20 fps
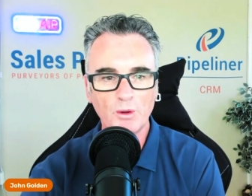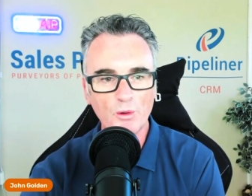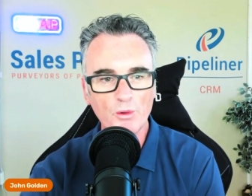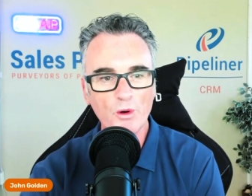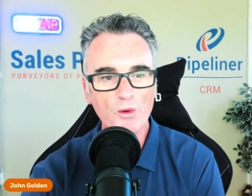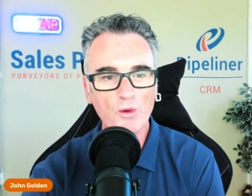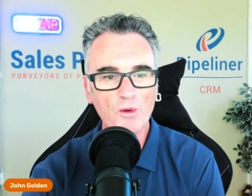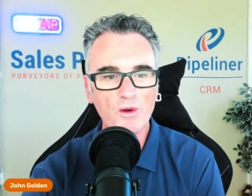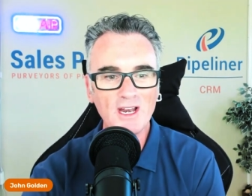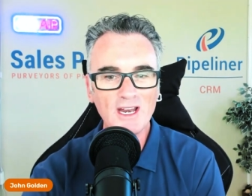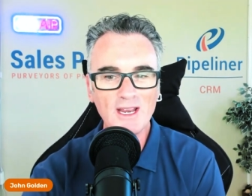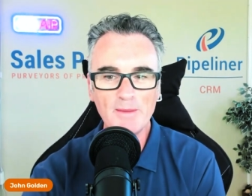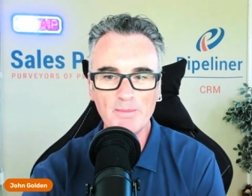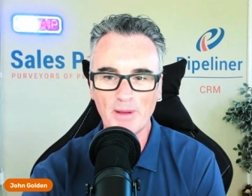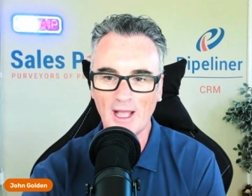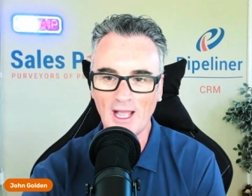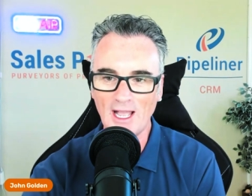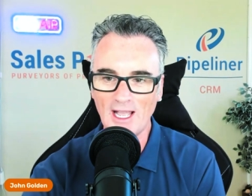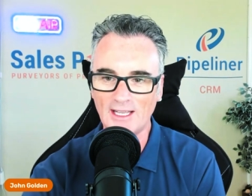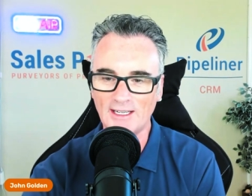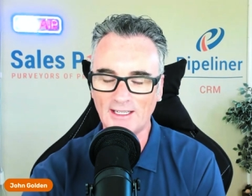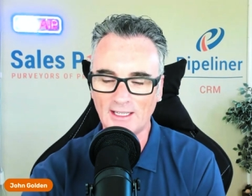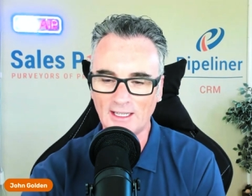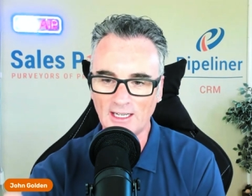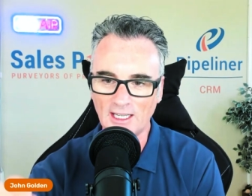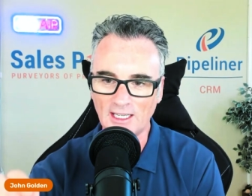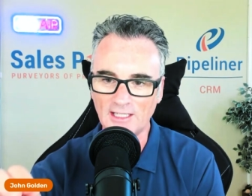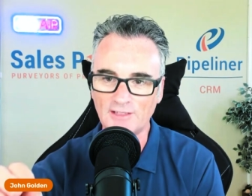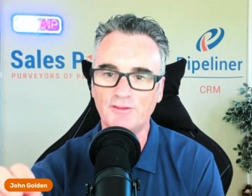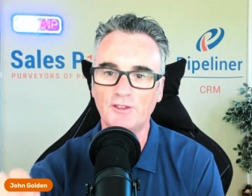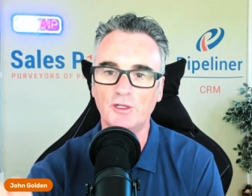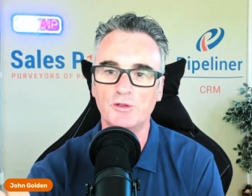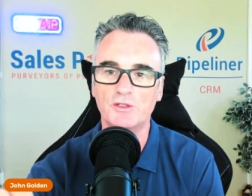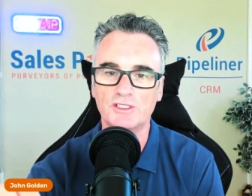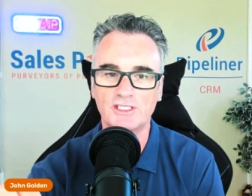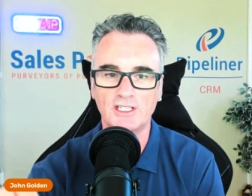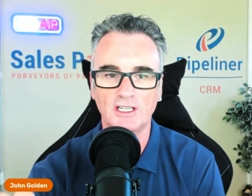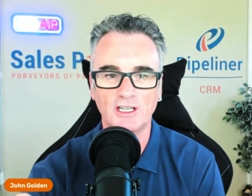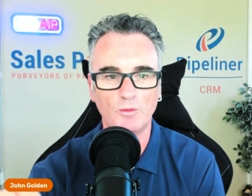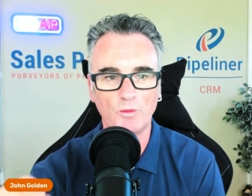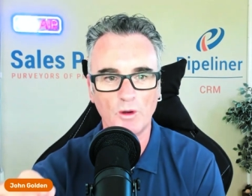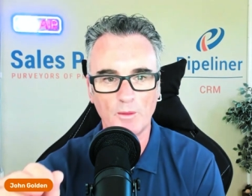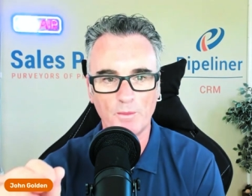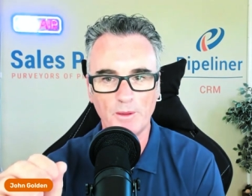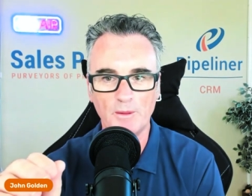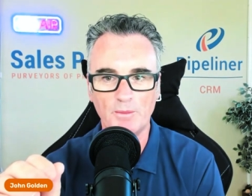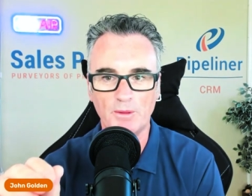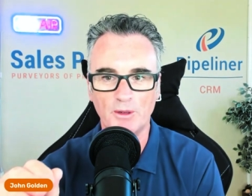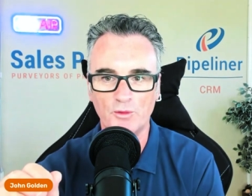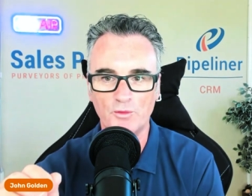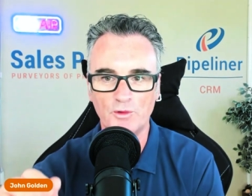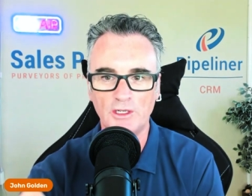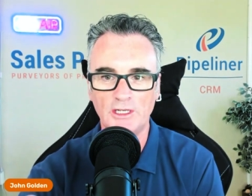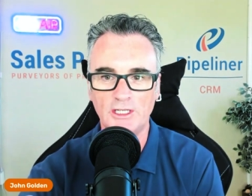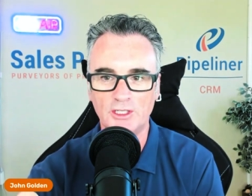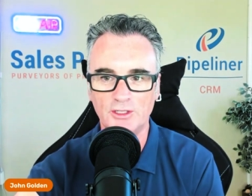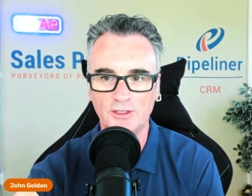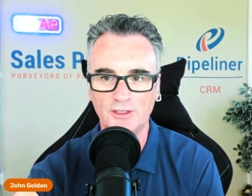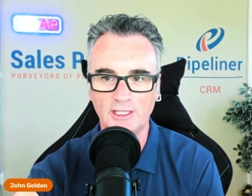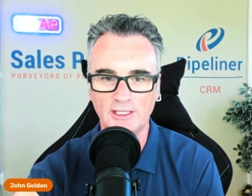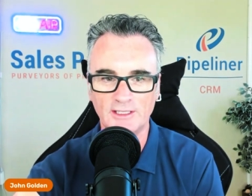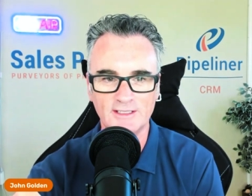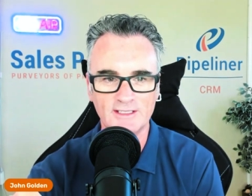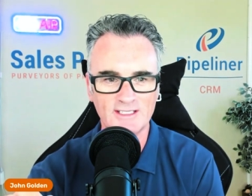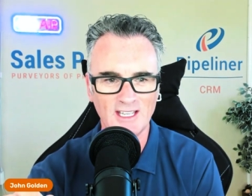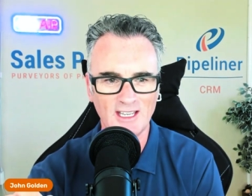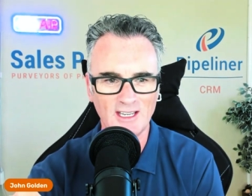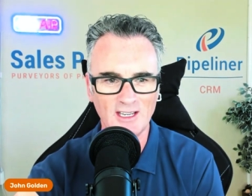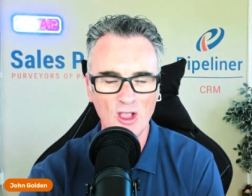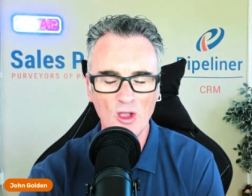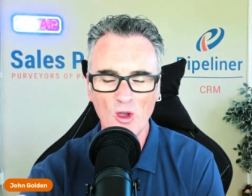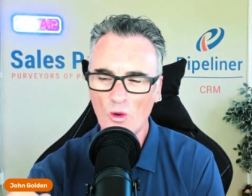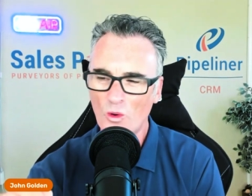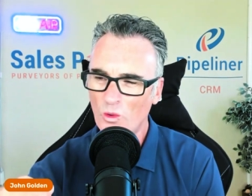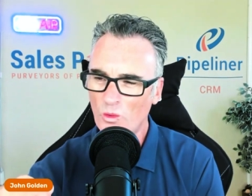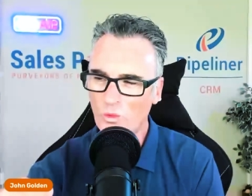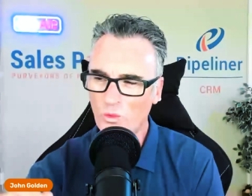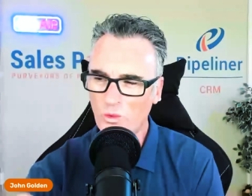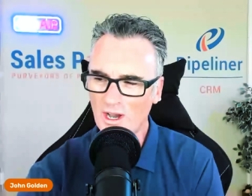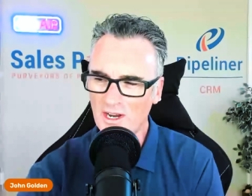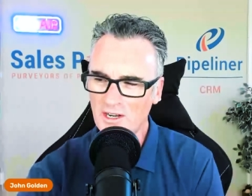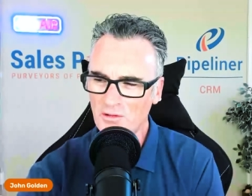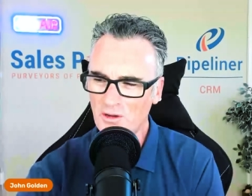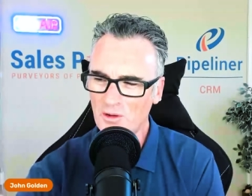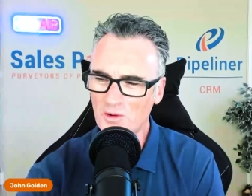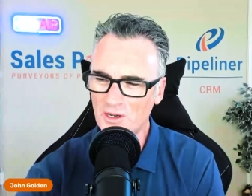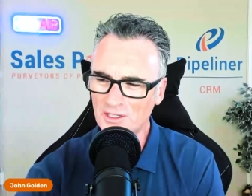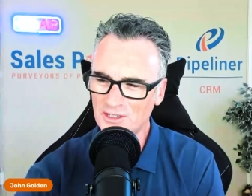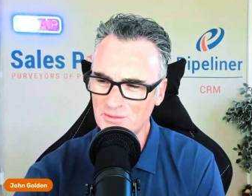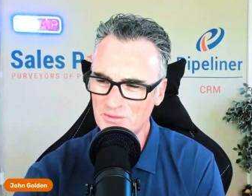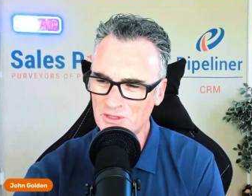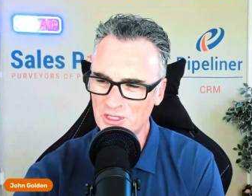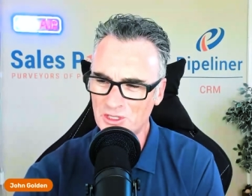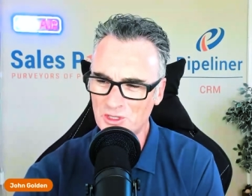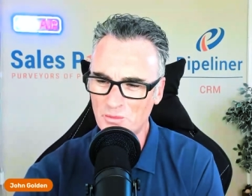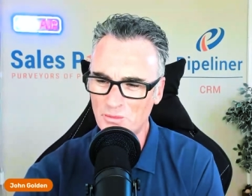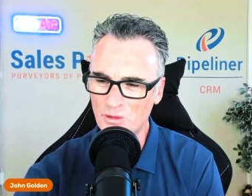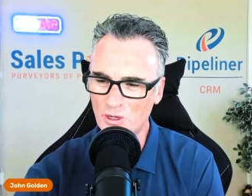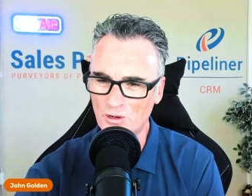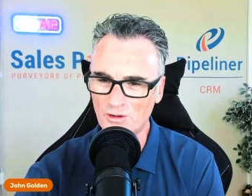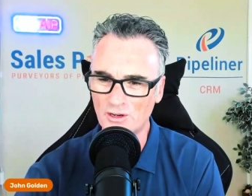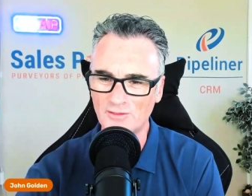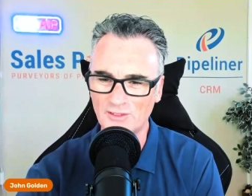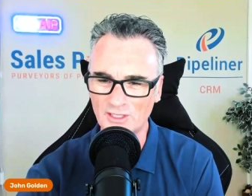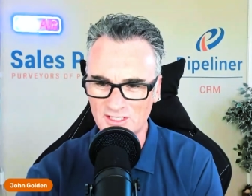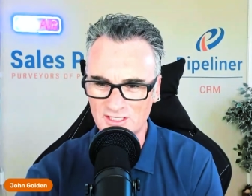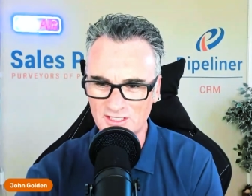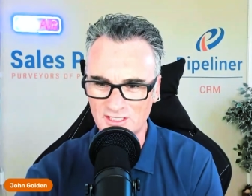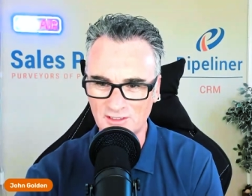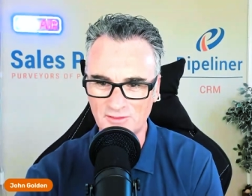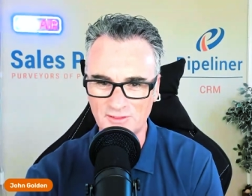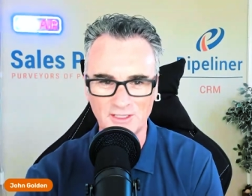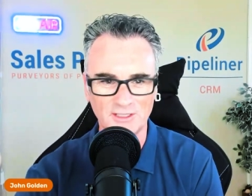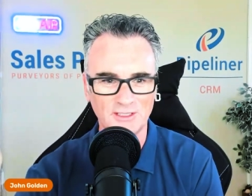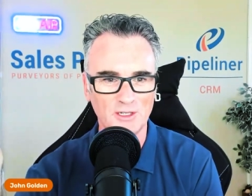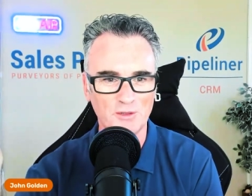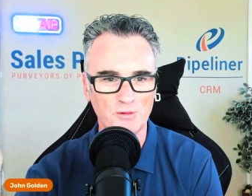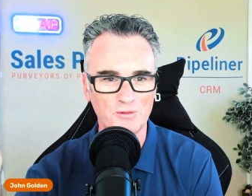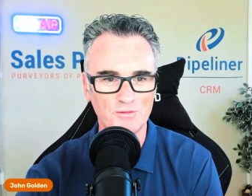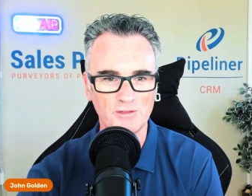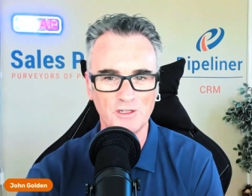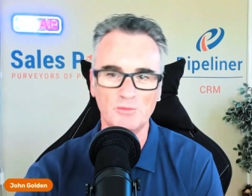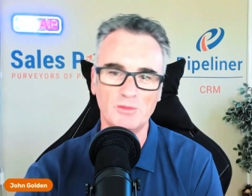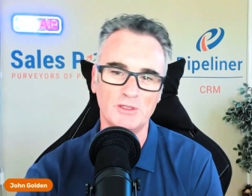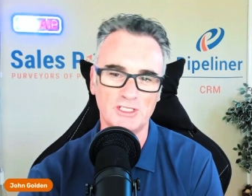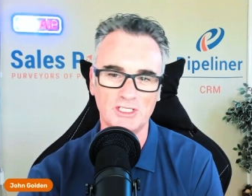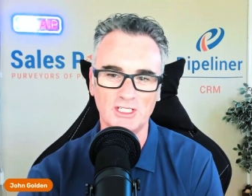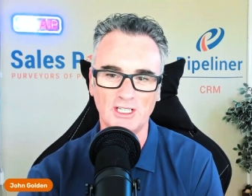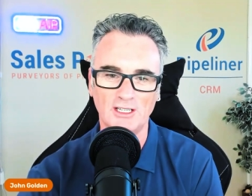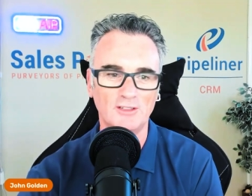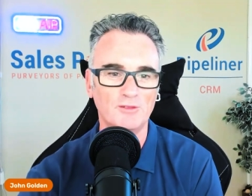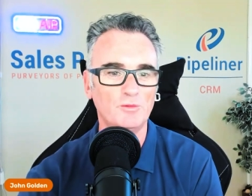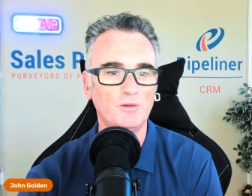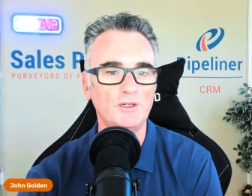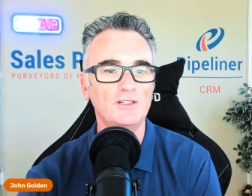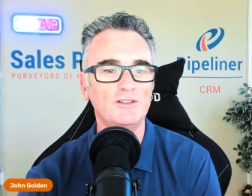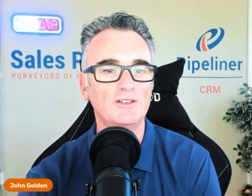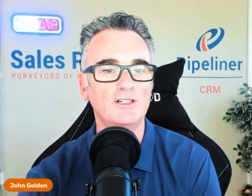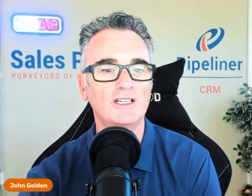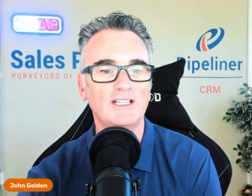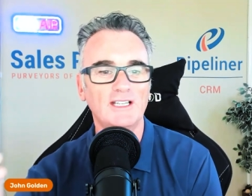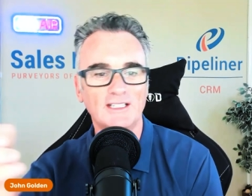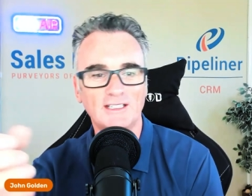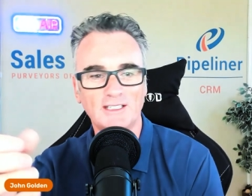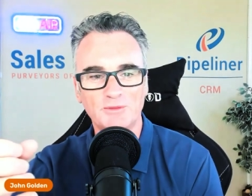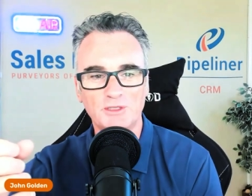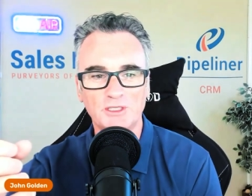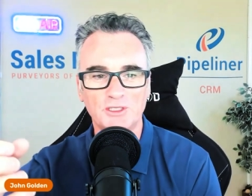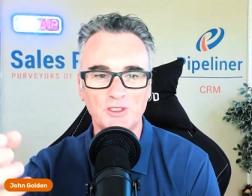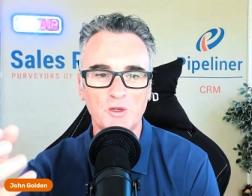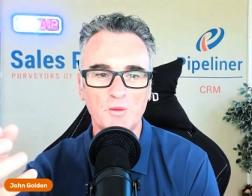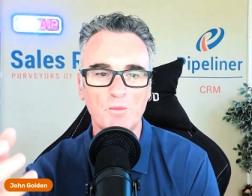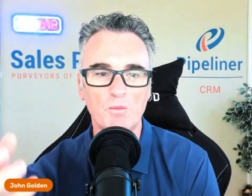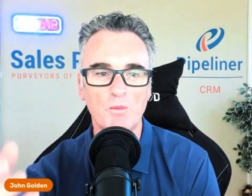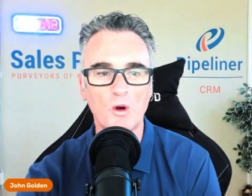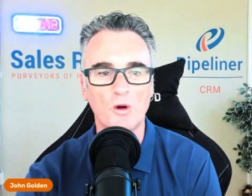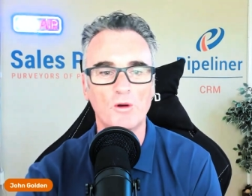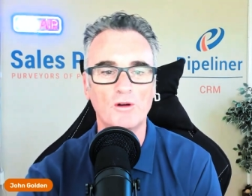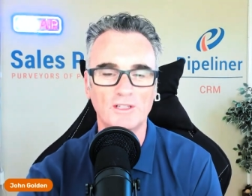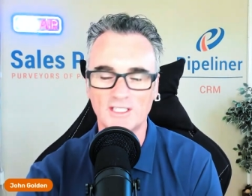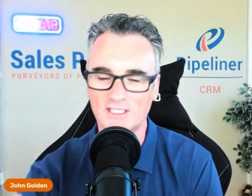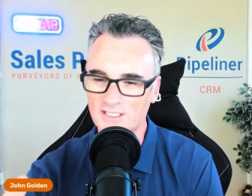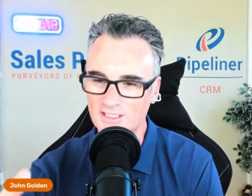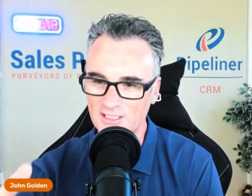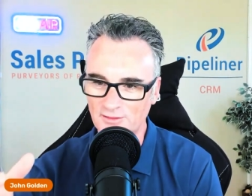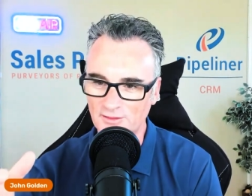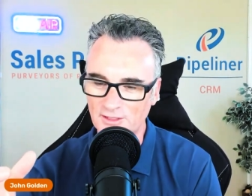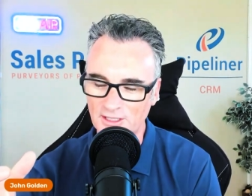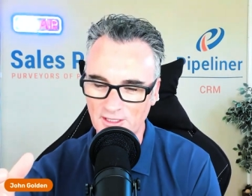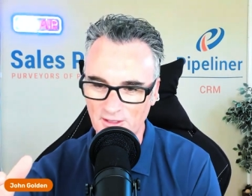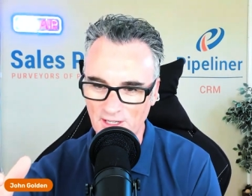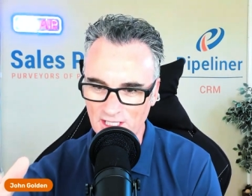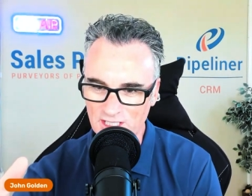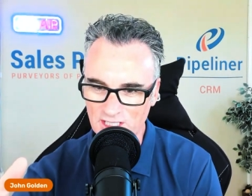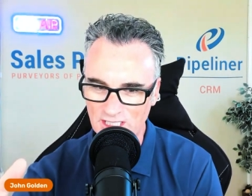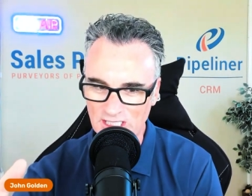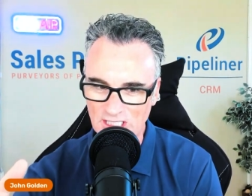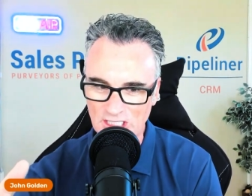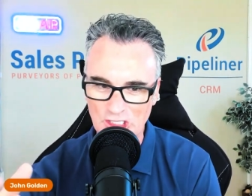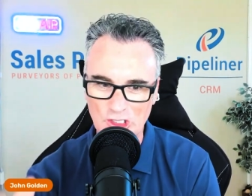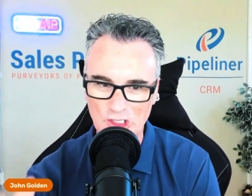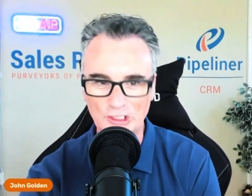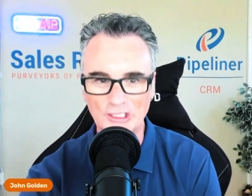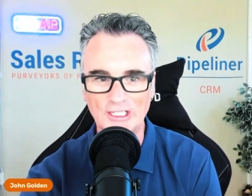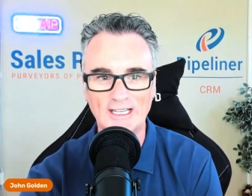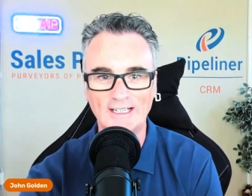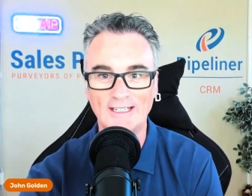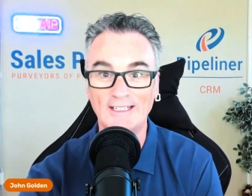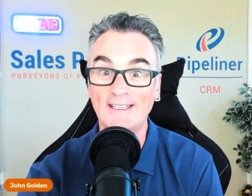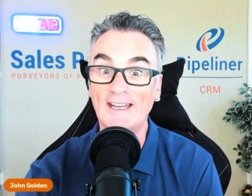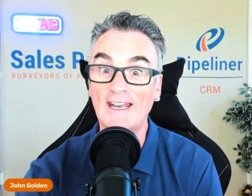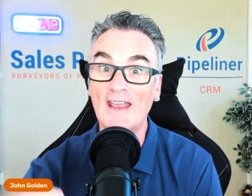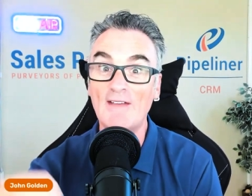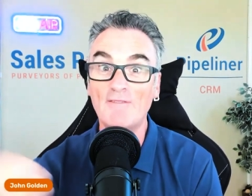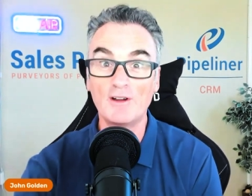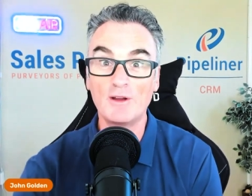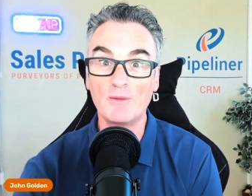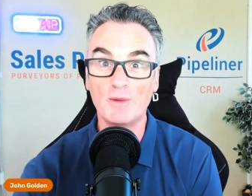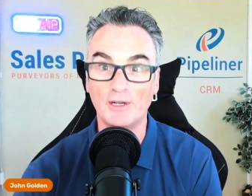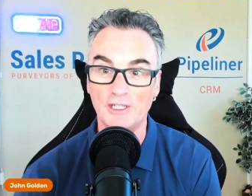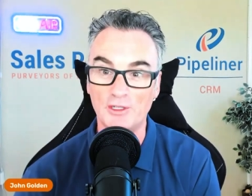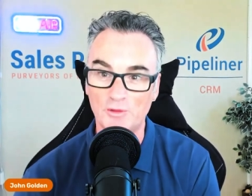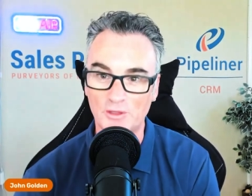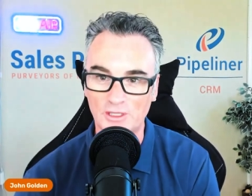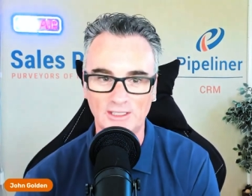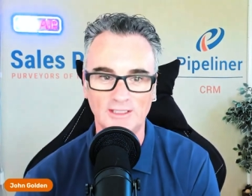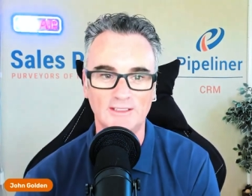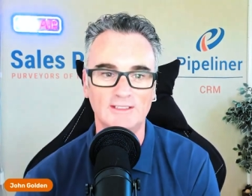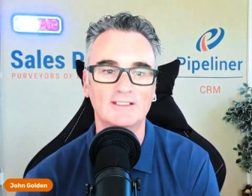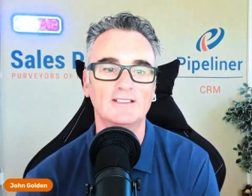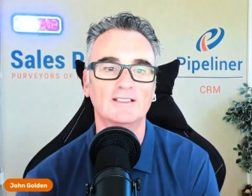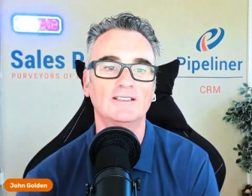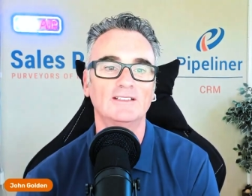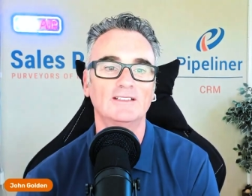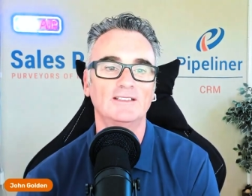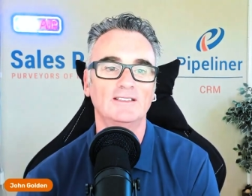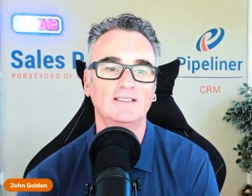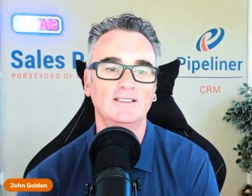but we're really bad at like focusing on what people are really good at and say why do i want them to do more of the stuff that they're rubbish at why don't i get them to do more of the stuff that they're actually good at and then everybody wins